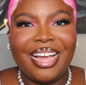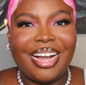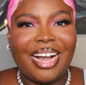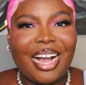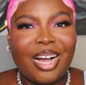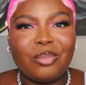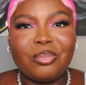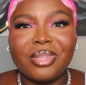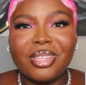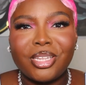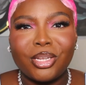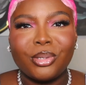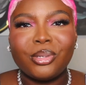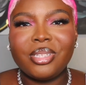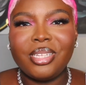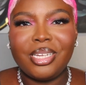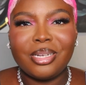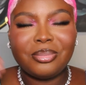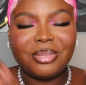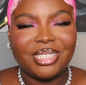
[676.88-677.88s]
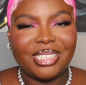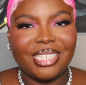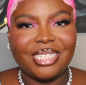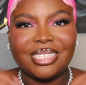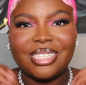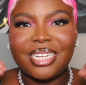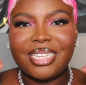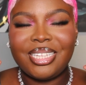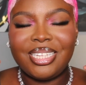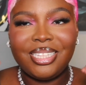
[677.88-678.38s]
I'm literally obsessed.
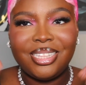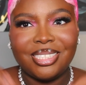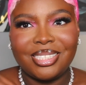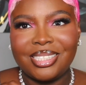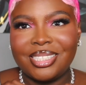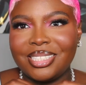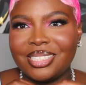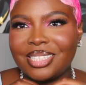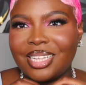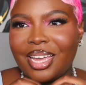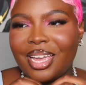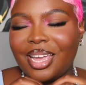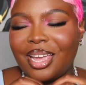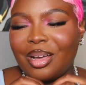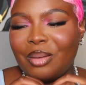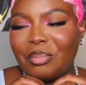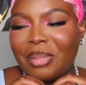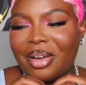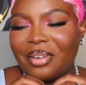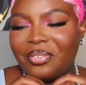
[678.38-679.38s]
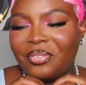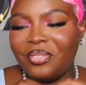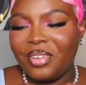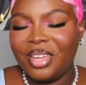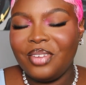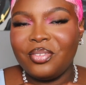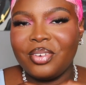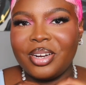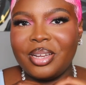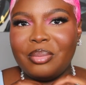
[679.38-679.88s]
I think this is like my
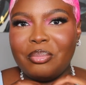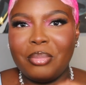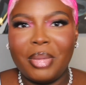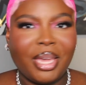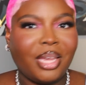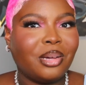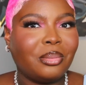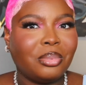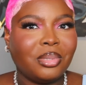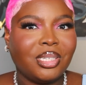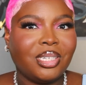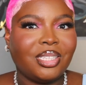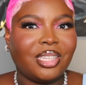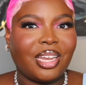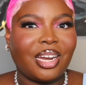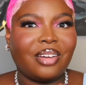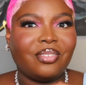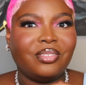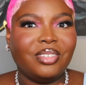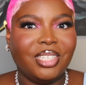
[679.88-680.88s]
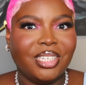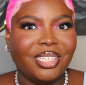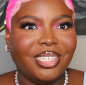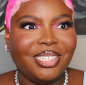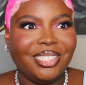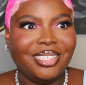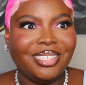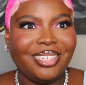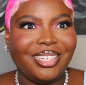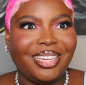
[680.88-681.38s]
favorite makeup look that I've
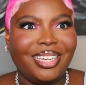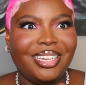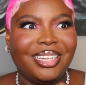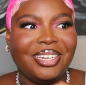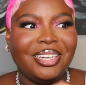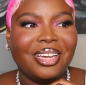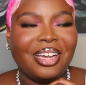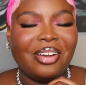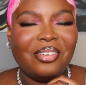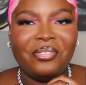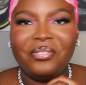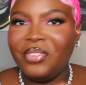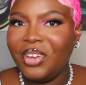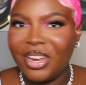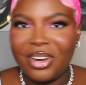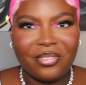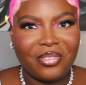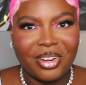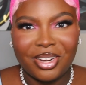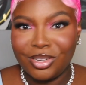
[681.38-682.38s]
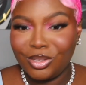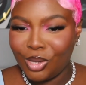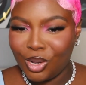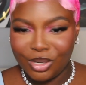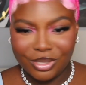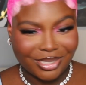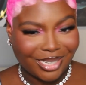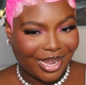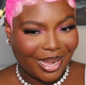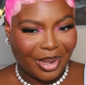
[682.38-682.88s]
done in a very, very long
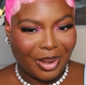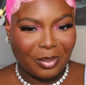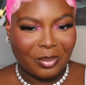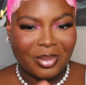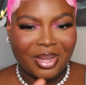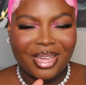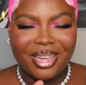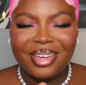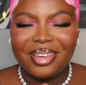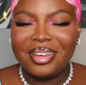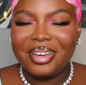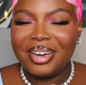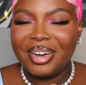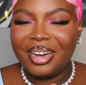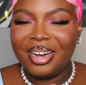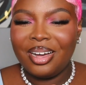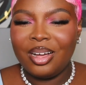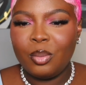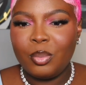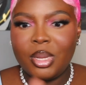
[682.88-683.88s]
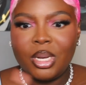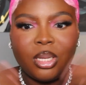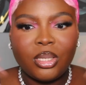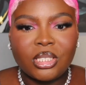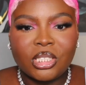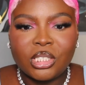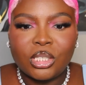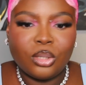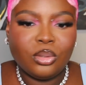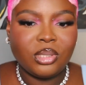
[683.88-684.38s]
time. And it's
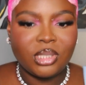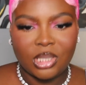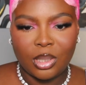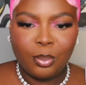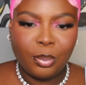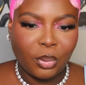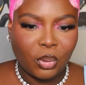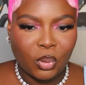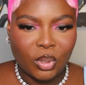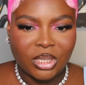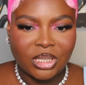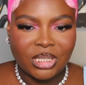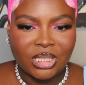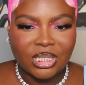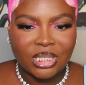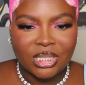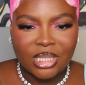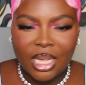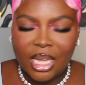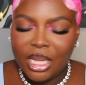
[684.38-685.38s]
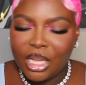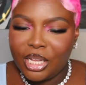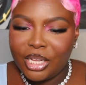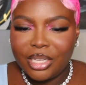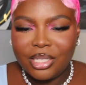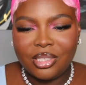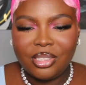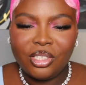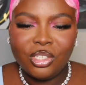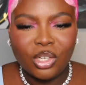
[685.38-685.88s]
so simple. It's just like,
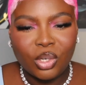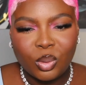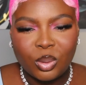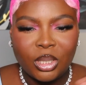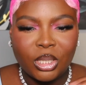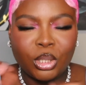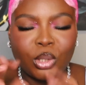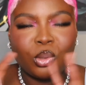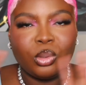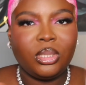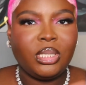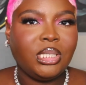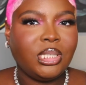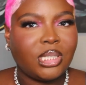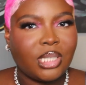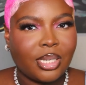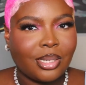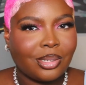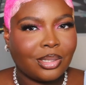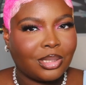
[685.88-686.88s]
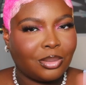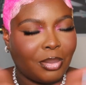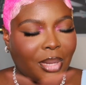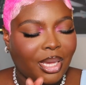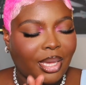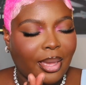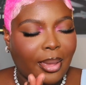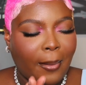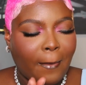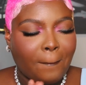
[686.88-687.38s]
you know, the little details
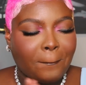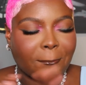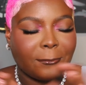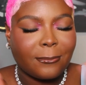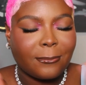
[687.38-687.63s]
make it